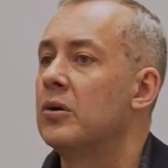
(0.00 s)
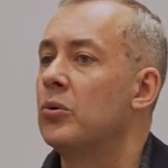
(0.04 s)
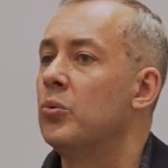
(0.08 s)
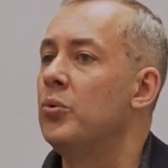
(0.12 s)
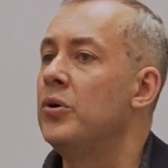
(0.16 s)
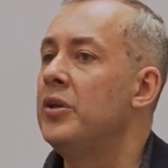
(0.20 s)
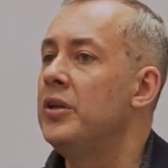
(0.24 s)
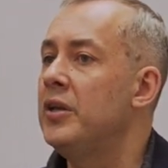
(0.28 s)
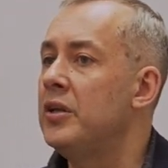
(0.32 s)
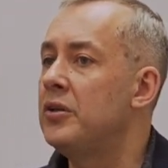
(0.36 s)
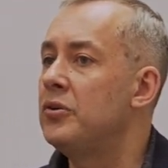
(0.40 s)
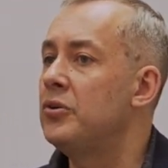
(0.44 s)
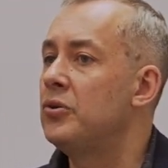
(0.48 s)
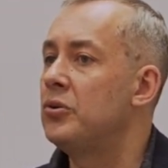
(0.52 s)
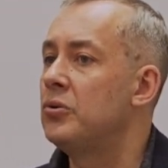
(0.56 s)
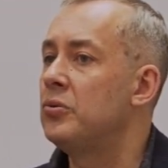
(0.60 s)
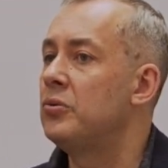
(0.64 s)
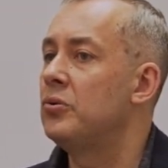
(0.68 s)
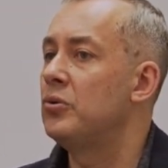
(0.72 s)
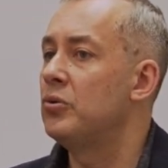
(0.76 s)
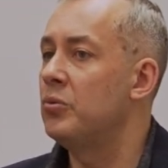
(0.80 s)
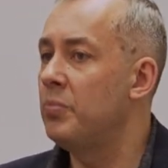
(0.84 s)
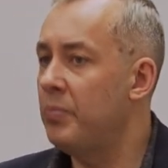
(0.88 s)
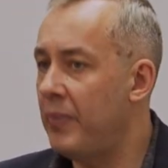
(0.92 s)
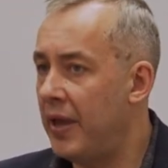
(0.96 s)
We
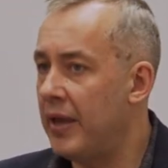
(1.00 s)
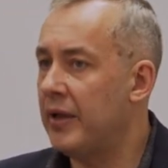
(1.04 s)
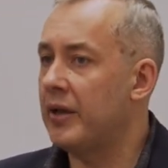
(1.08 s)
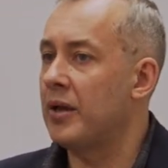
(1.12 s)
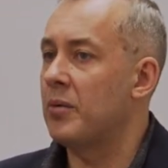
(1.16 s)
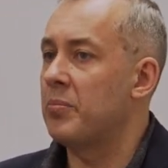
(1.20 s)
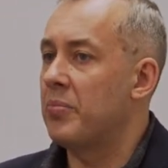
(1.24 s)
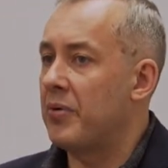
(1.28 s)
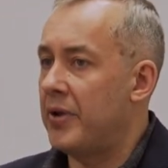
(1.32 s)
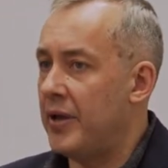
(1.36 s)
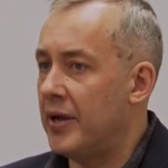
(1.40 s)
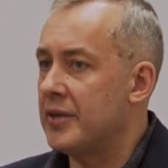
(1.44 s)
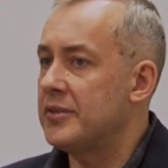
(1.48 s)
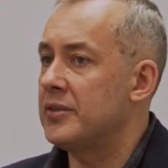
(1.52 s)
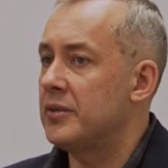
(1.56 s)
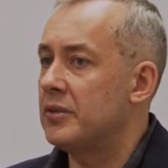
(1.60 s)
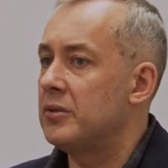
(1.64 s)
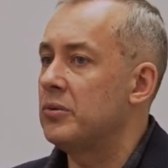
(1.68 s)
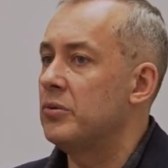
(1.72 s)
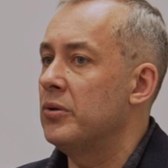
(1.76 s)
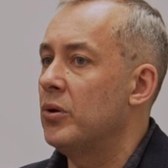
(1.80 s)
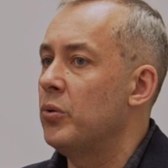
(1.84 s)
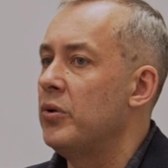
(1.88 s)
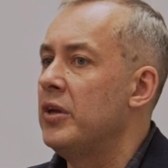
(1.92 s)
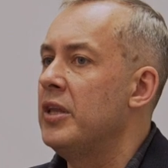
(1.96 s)
need to make a
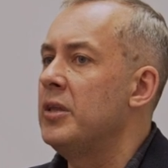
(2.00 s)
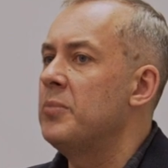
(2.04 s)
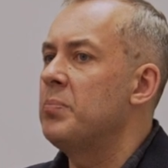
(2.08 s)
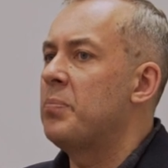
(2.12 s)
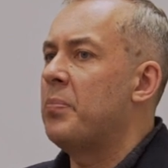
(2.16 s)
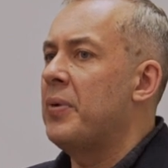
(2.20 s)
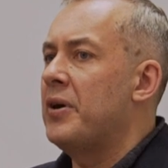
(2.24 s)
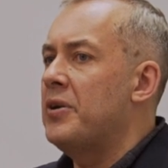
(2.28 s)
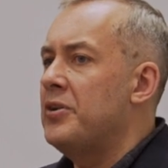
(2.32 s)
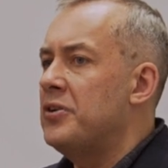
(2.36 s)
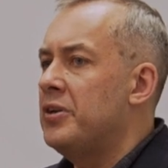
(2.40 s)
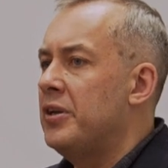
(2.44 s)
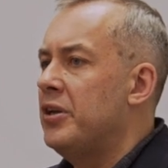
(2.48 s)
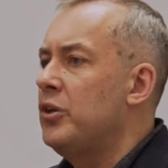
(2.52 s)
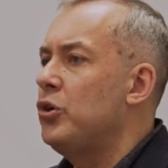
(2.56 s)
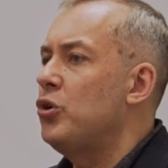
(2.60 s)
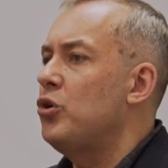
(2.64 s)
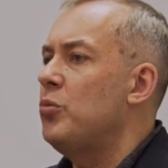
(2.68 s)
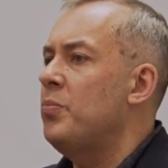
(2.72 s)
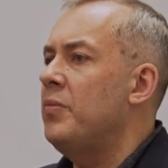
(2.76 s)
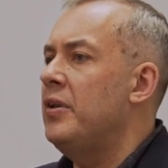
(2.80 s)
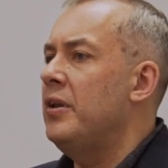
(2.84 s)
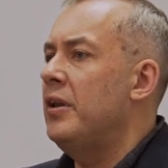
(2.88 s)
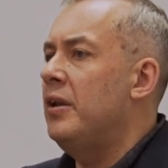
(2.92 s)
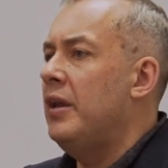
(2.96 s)
Brexit you know, in, in
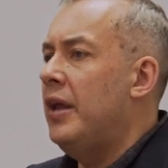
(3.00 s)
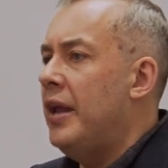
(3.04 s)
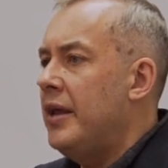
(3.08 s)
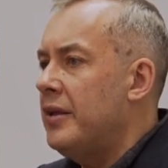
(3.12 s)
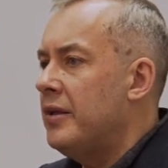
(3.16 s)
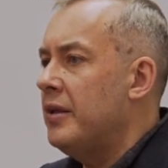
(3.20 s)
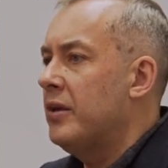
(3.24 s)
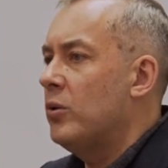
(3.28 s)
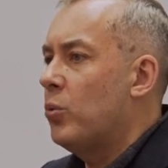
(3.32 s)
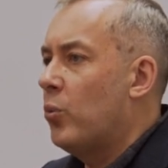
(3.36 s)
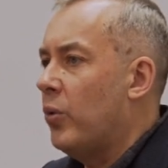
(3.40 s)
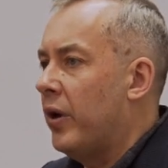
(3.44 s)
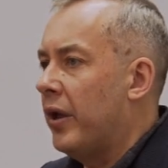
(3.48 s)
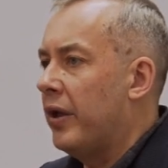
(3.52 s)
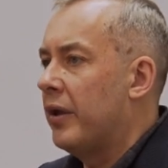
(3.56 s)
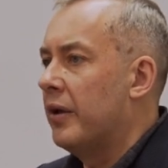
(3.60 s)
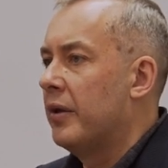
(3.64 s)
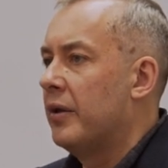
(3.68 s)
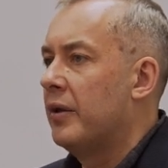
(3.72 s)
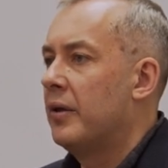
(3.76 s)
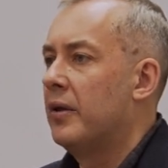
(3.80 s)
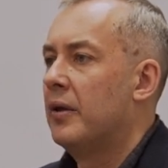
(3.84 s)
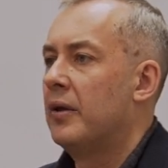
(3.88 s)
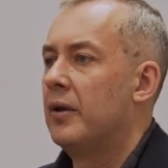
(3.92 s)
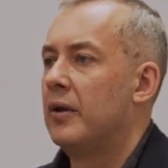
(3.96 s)
humiliating way.
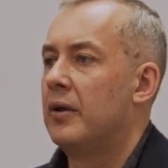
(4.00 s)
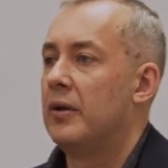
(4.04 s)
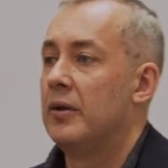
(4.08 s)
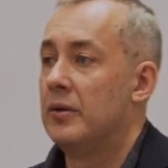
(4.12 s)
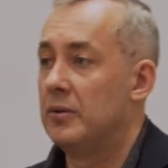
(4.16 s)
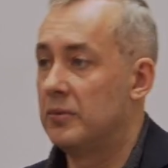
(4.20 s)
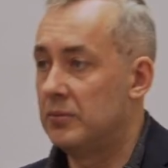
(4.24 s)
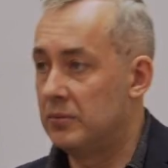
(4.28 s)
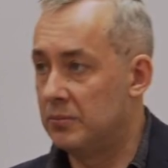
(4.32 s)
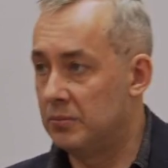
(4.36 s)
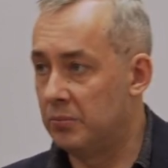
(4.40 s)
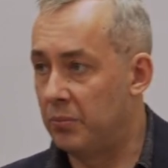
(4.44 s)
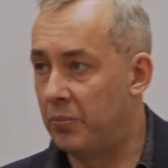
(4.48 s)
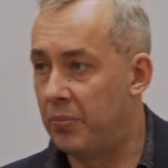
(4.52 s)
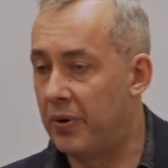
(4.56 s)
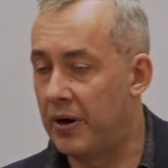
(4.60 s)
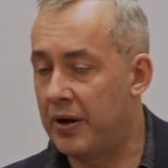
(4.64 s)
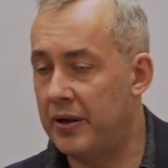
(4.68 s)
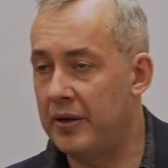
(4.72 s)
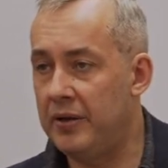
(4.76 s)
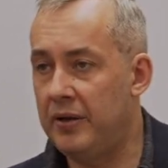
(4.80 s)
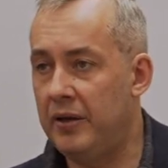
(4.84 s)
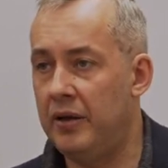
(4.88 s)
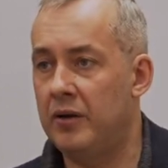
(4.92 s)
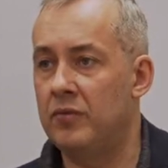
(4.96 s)

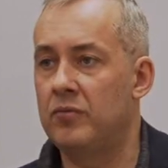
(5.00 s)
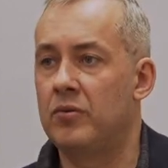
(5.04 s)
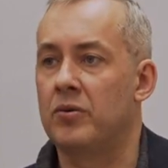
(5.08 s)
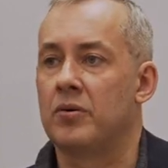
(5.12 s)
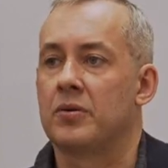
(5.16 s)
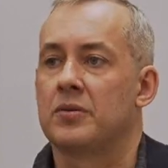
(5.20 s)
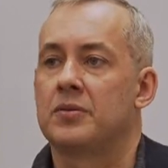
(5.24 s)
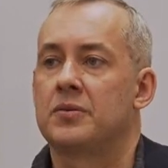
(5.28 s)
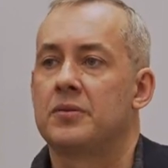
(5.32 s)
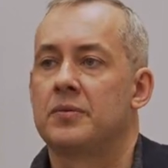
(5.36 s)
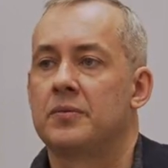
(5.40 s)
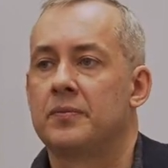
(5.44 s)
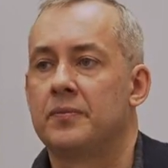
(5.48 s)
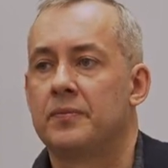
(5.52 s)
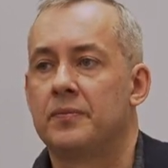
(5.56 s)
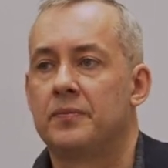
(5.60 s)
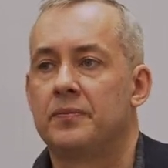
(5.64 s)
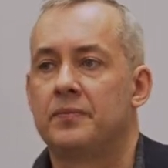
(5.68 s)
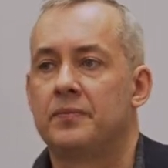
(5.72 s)
Barnier words.